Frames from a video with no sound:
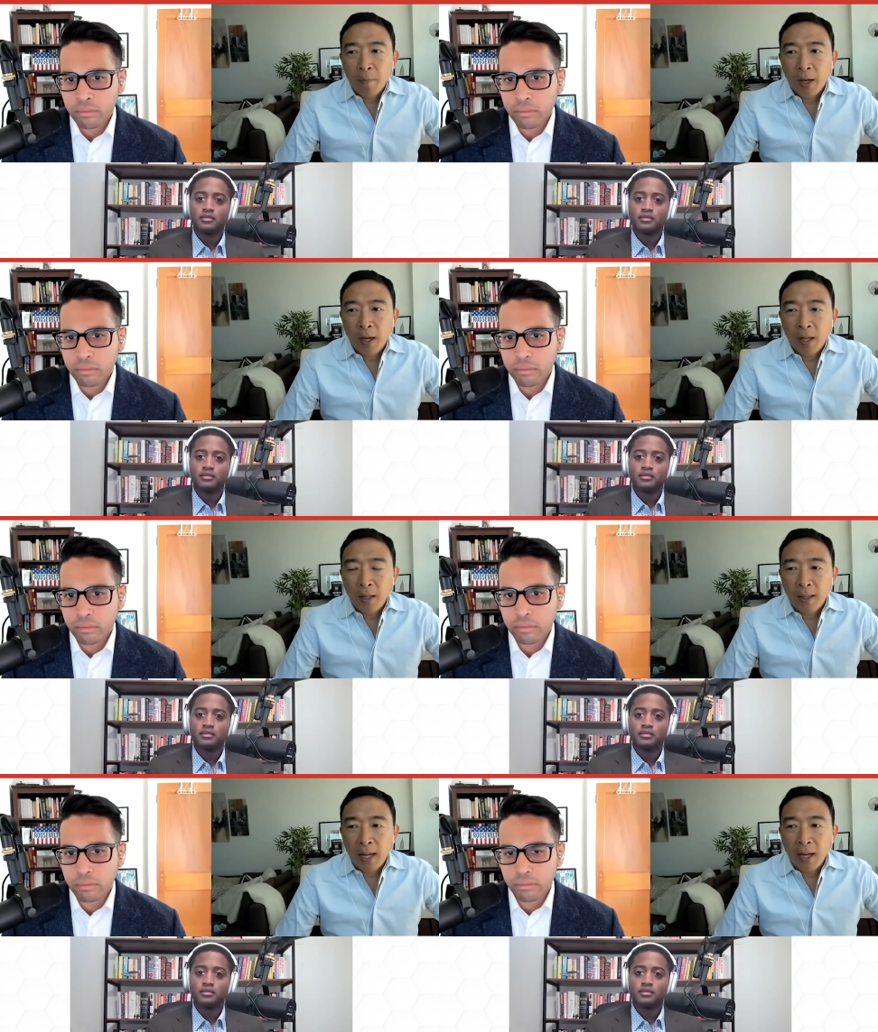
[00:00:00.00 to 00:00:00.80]

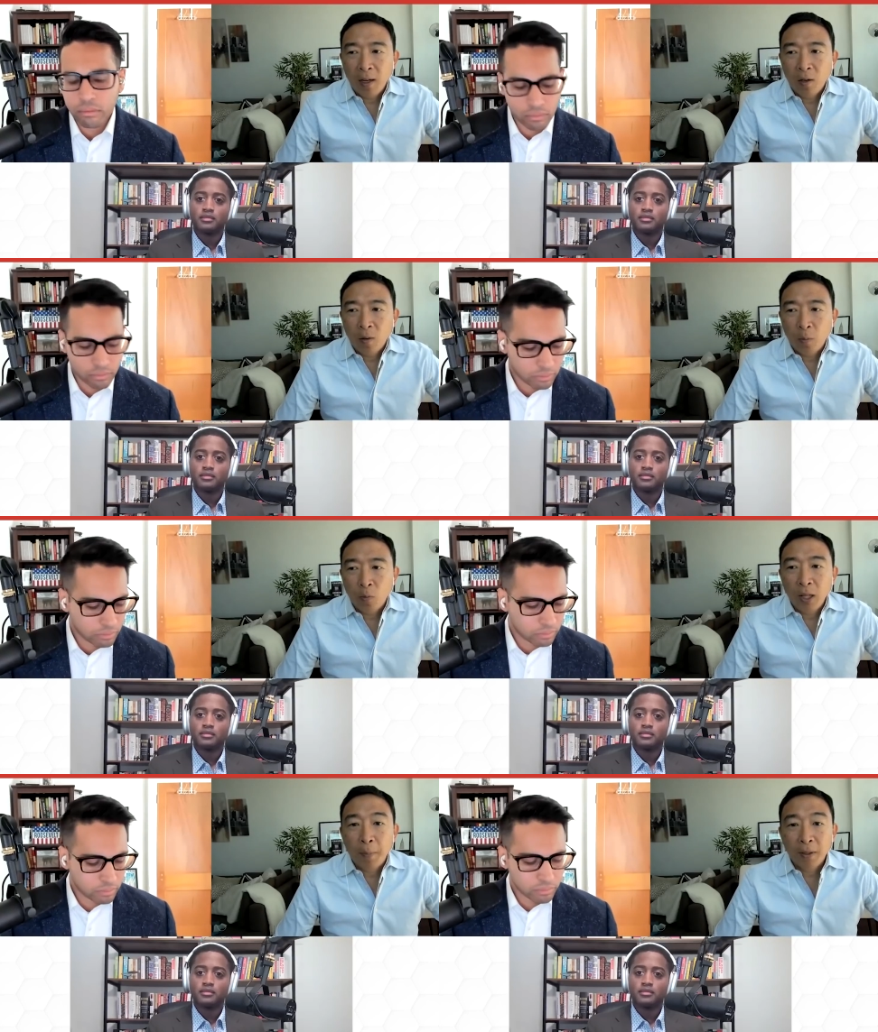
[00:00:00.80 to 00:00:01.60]
Speaker 1: uh, they
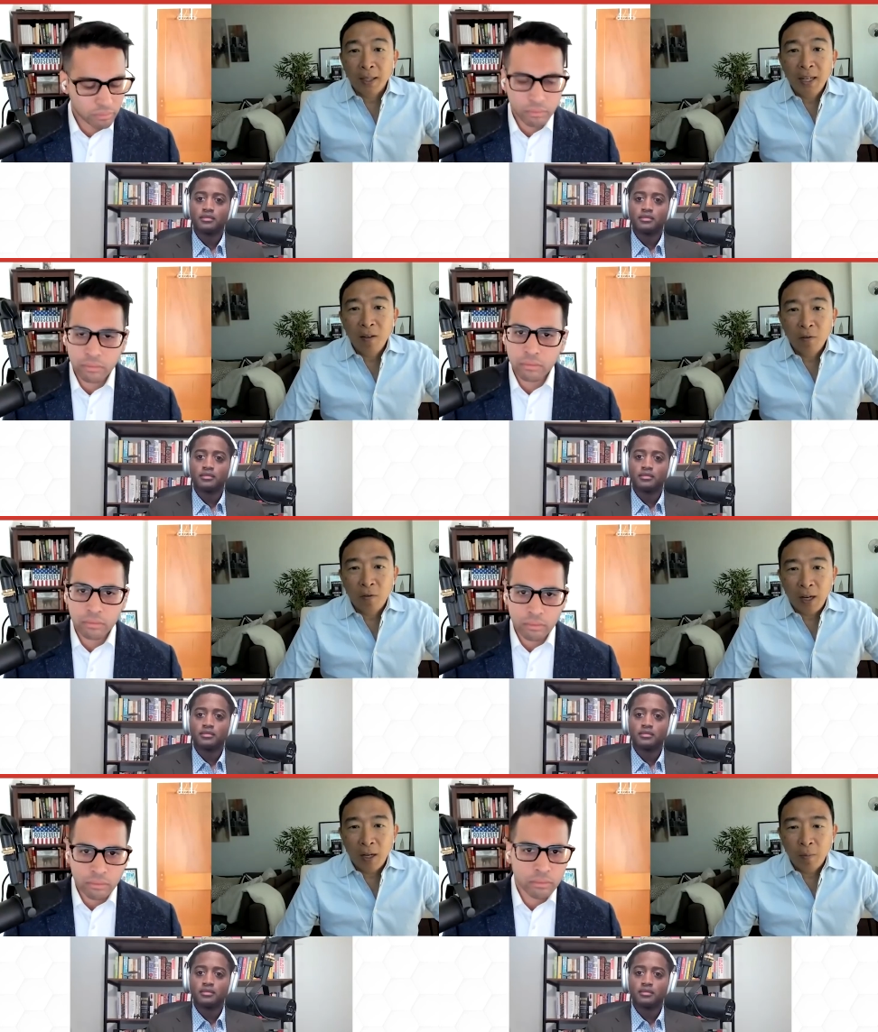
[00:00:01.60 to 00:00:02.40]
really believe
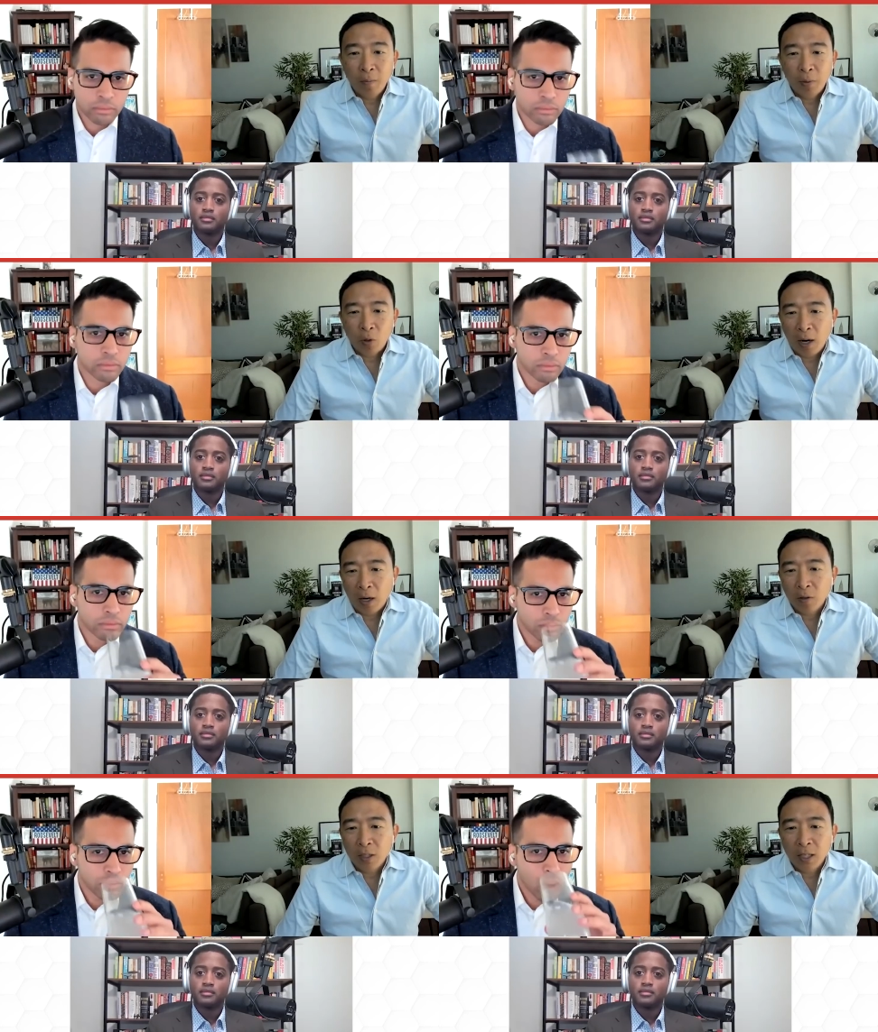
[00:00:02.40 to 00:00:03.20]
in
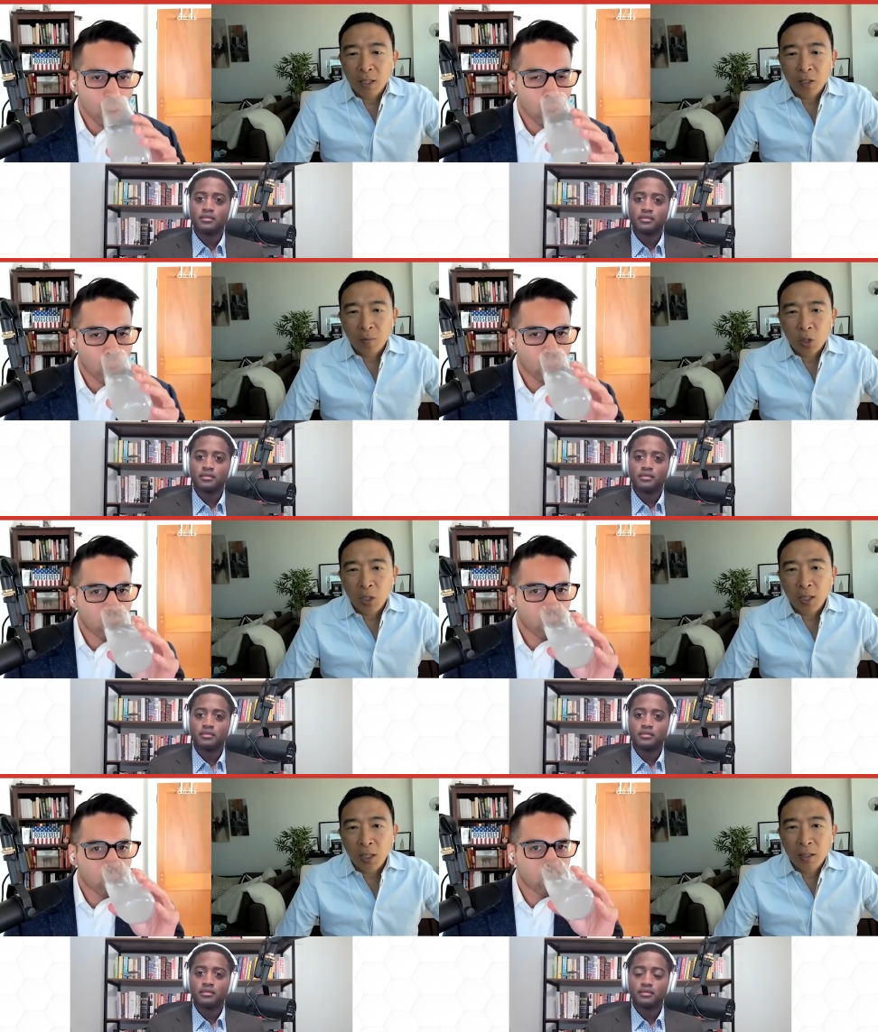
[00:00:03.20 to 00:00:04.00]
bureaucracies and
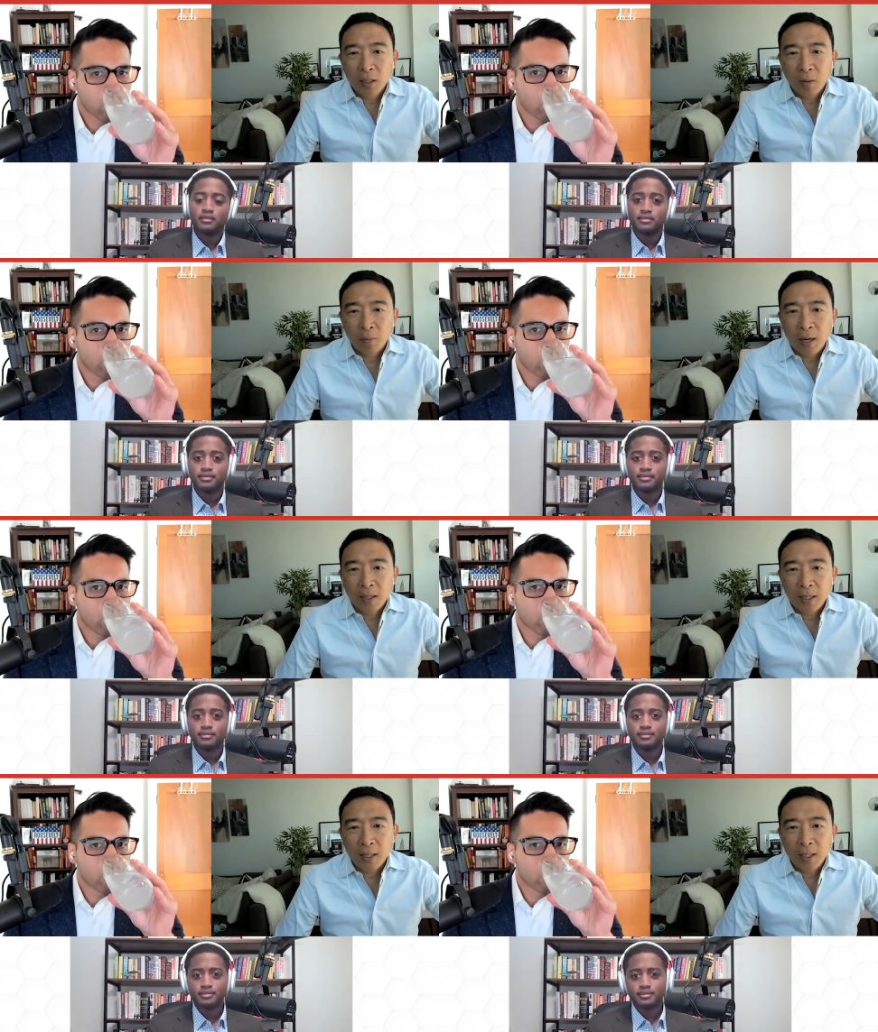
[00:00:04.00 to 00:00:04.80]
machines and
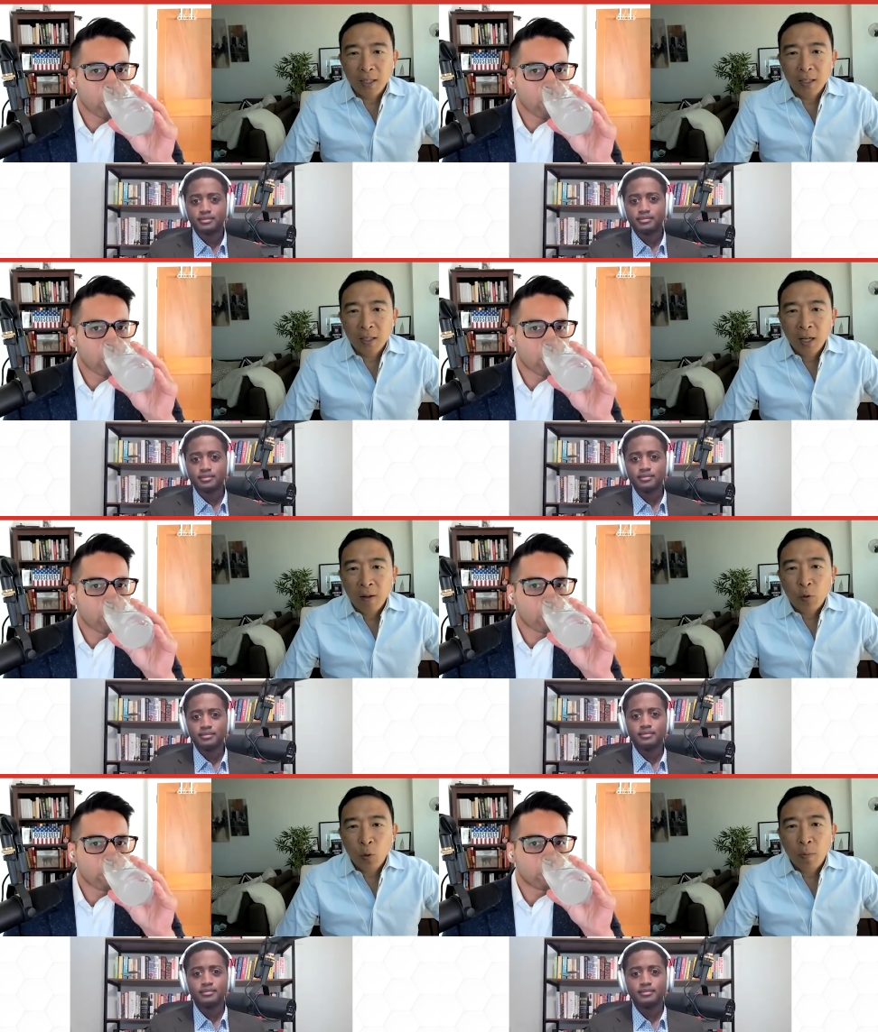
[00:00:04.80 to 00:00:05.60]
processes
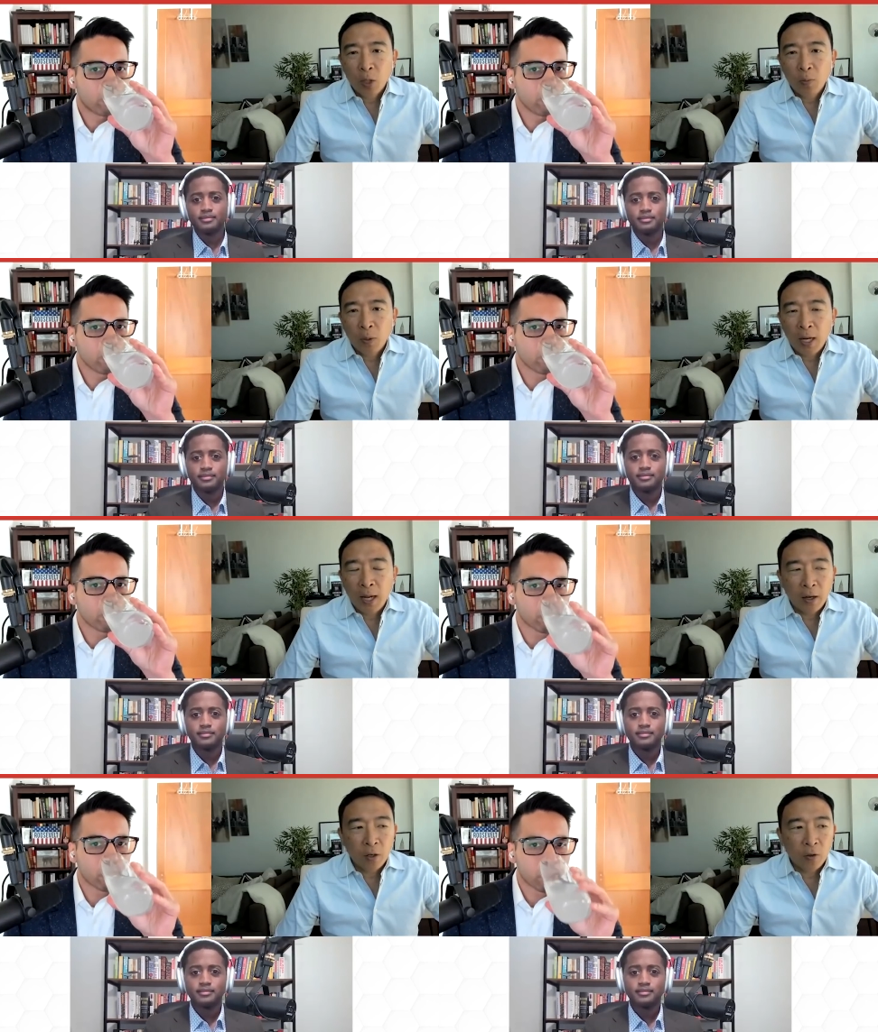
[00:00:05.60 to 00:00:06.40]
to a much, much
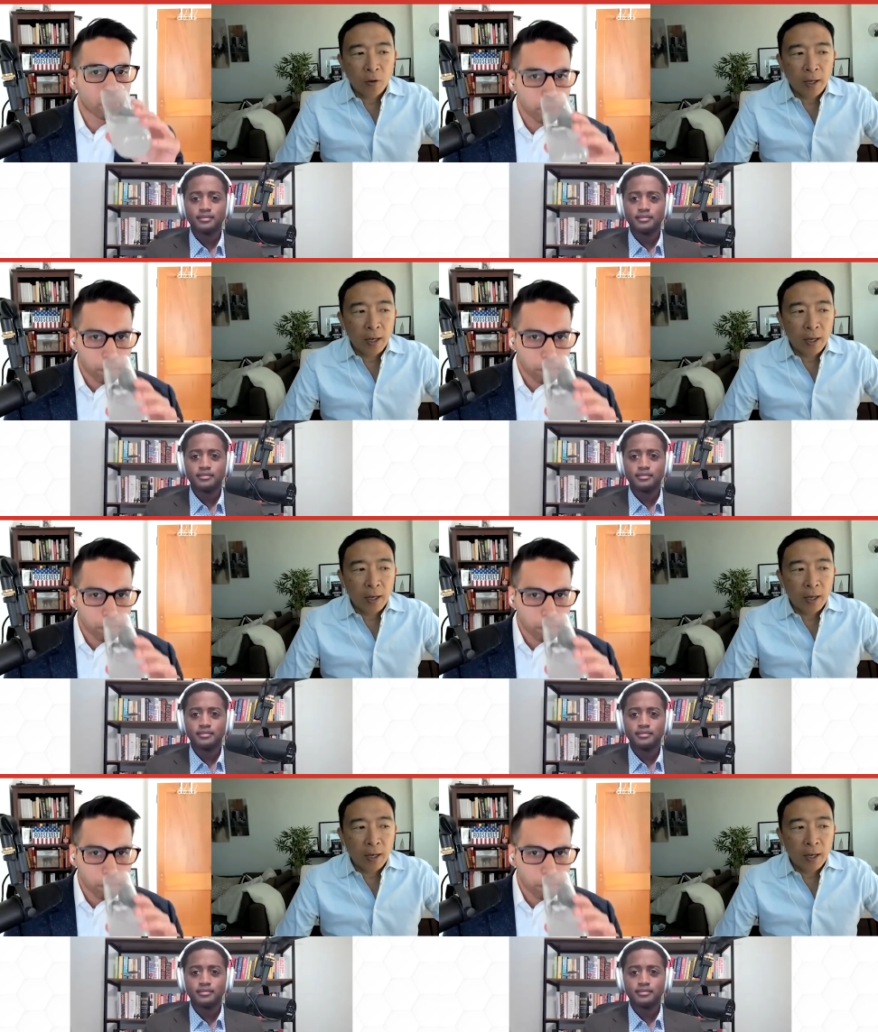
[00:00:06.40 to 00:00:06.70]
higher degree.